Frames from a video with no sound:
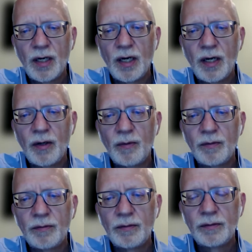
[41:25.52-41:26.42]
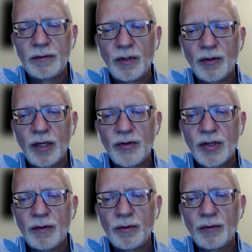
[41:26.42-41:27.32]
um, okay,
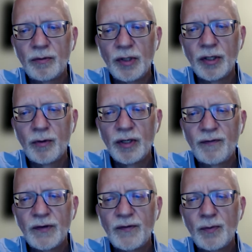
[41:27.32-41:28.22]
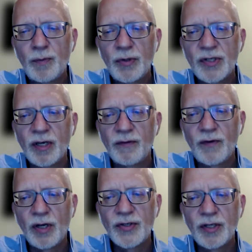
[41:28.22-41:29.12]
so really quick, 50%
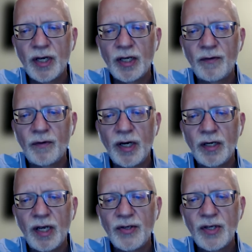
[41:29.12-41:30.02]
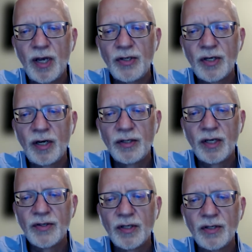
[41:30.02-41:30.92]
false negative rate in AChR
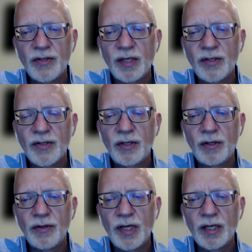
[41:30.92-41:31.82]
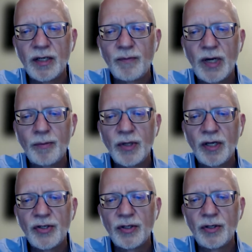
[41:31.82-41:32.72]
testing. Is that the seronegative
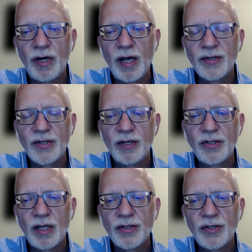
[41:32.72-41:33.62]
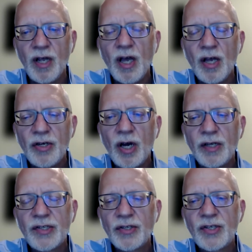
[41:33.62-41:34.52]
population or assay challenge? No,
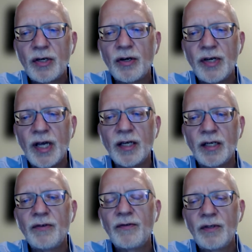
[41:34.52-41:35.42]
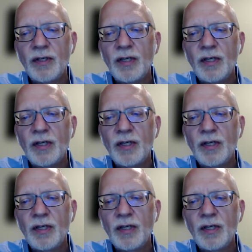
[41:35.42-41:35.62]
it's the seronegative